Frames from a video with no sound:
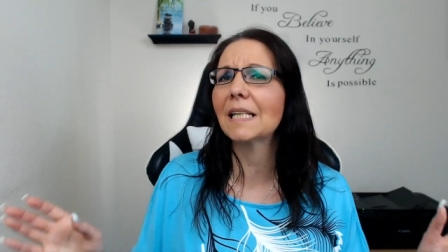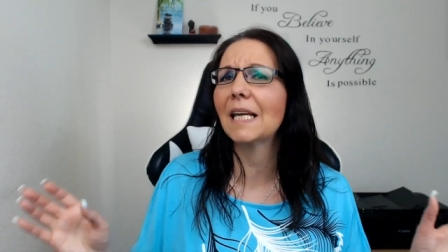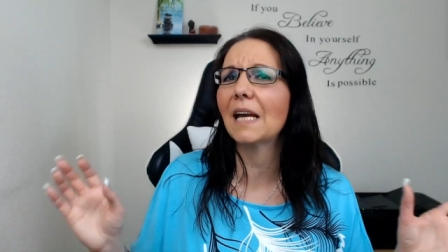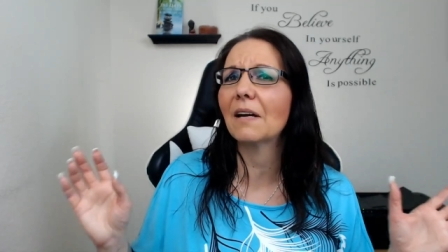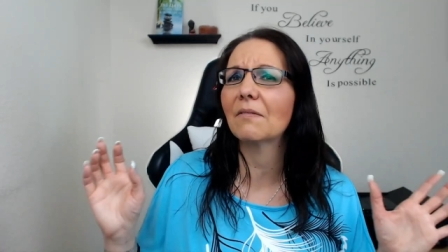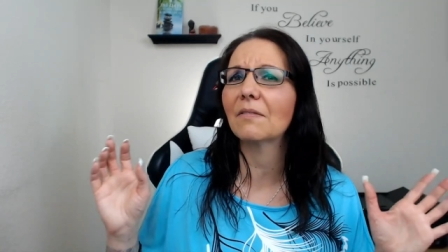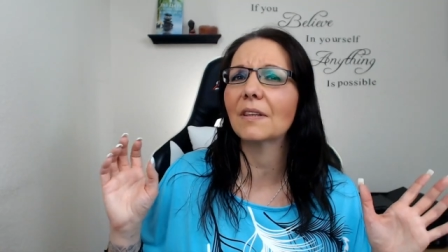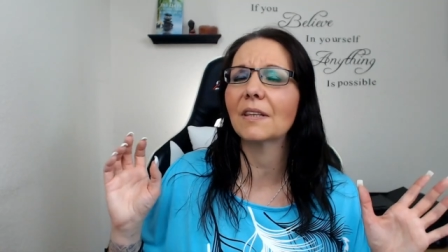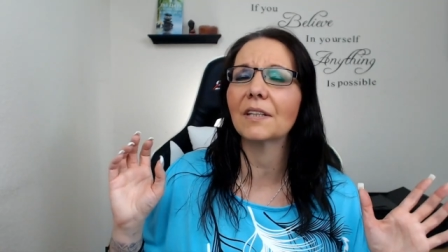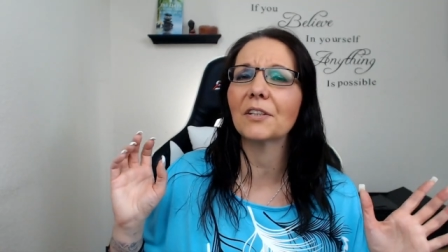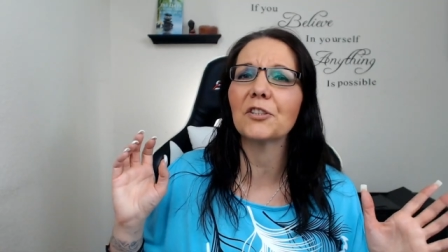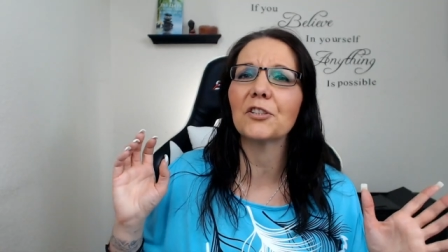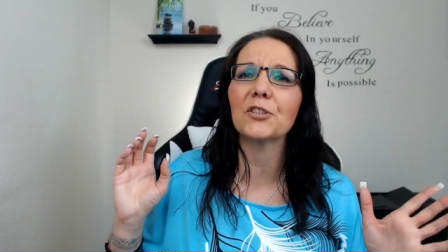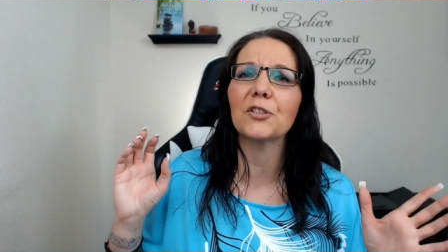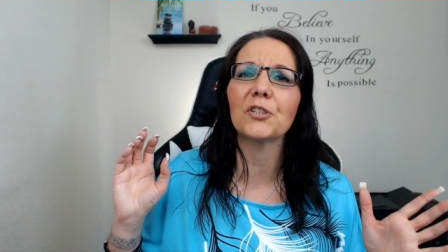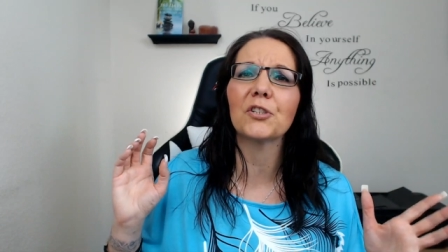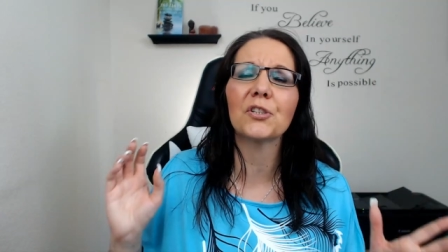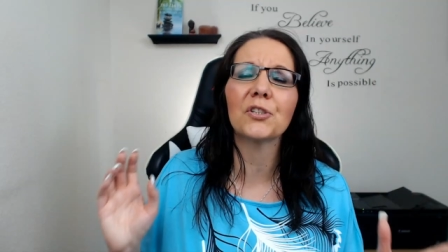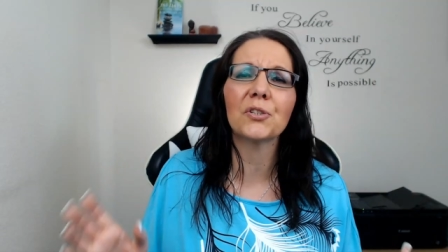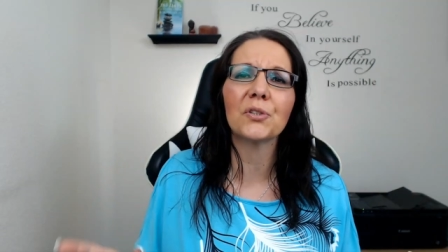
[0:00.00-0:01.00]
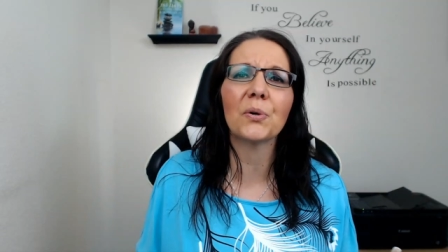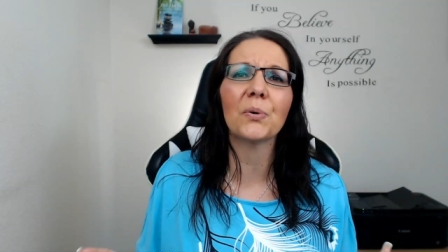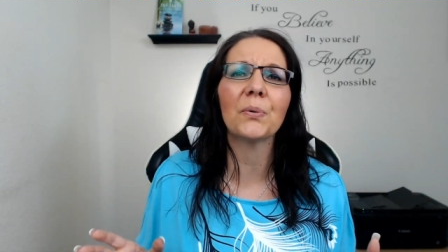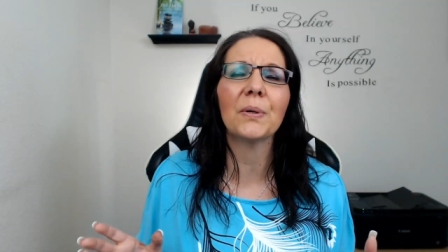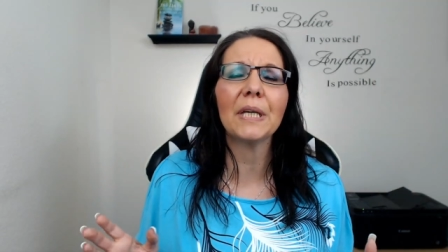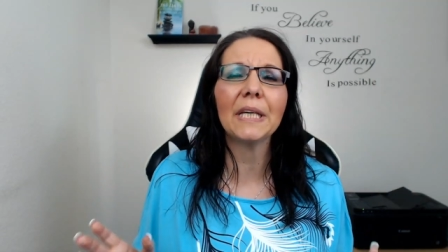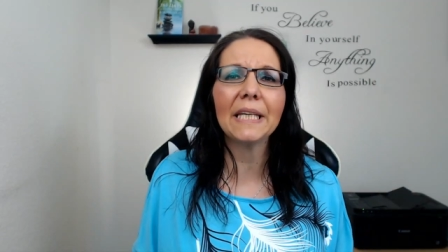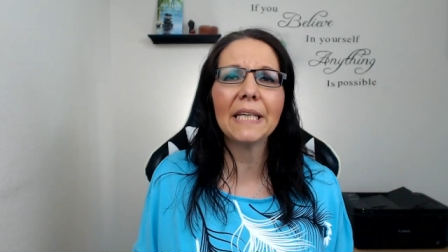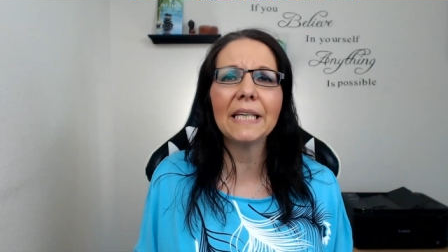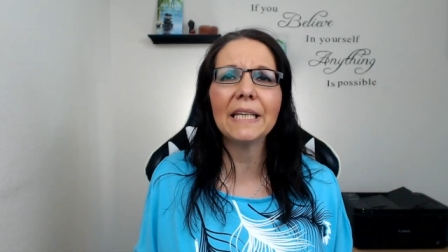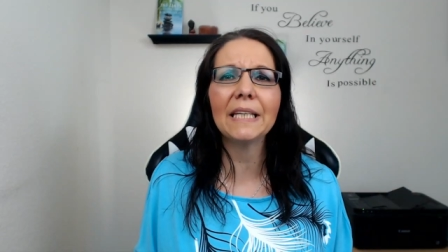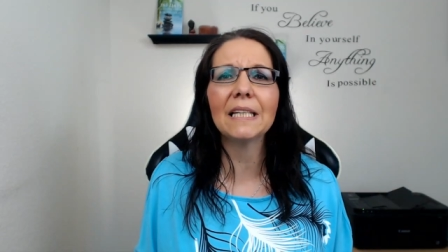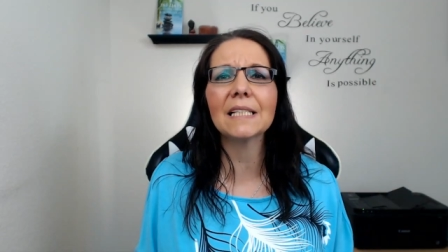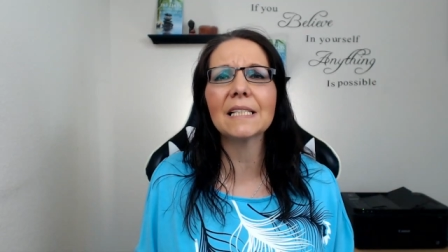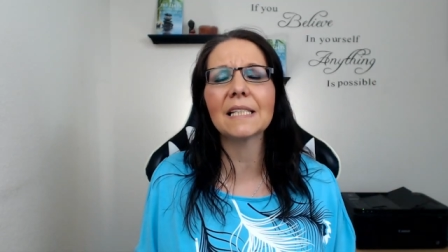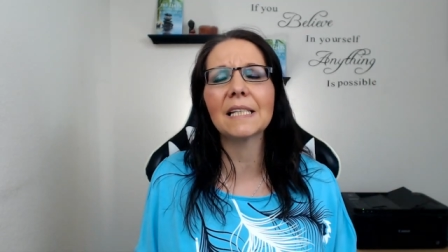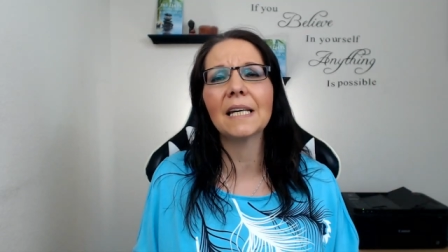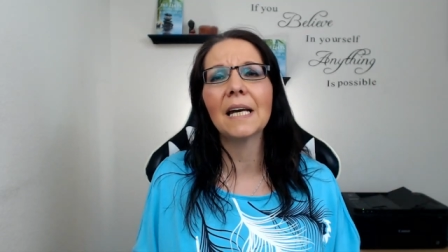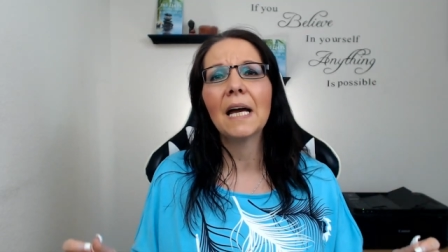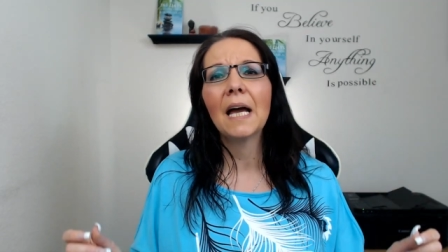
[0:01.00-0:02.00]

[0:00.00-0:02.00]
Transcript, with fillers: Everything's just so easy.